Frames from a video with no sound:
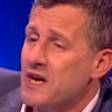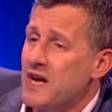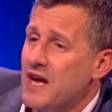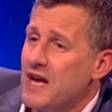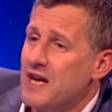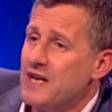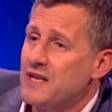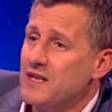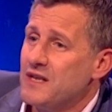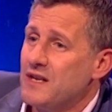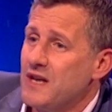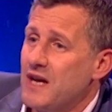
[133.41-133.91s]

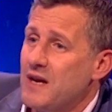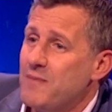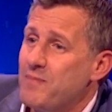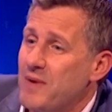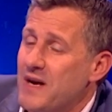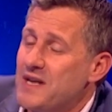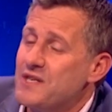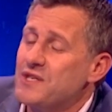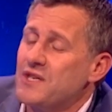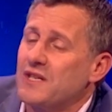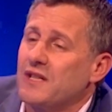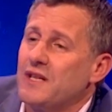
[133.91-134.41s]
he
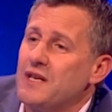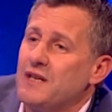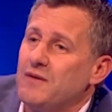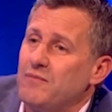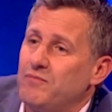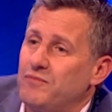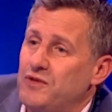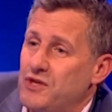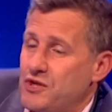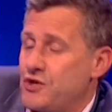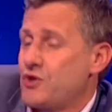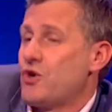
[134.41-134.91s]
basically
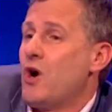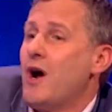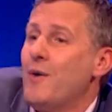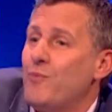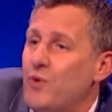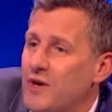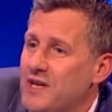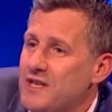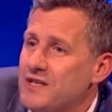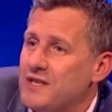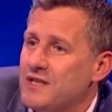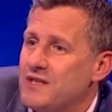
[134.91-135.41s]
described
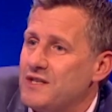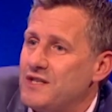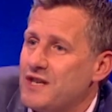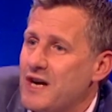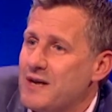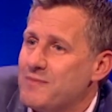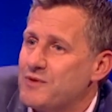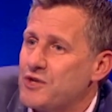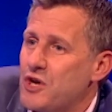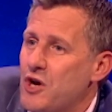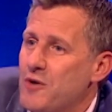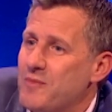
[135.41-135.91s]
what he did to
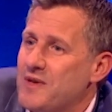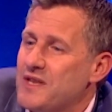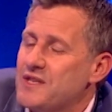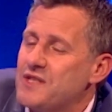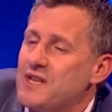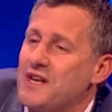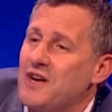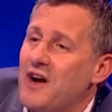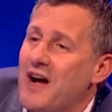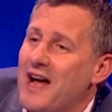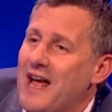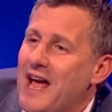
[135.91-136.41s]
James Comey and
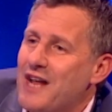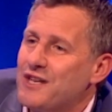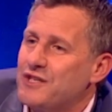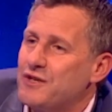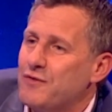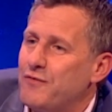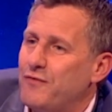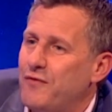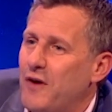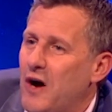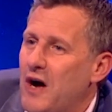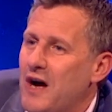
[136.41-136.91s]
said, I had to
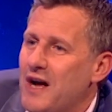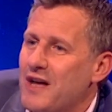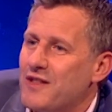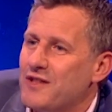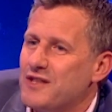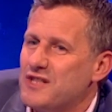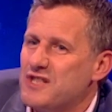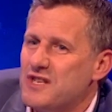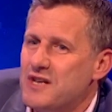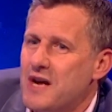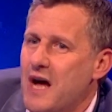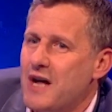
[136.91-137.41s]
fire
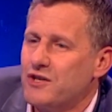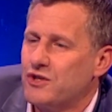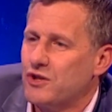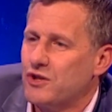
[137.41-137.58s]
this nut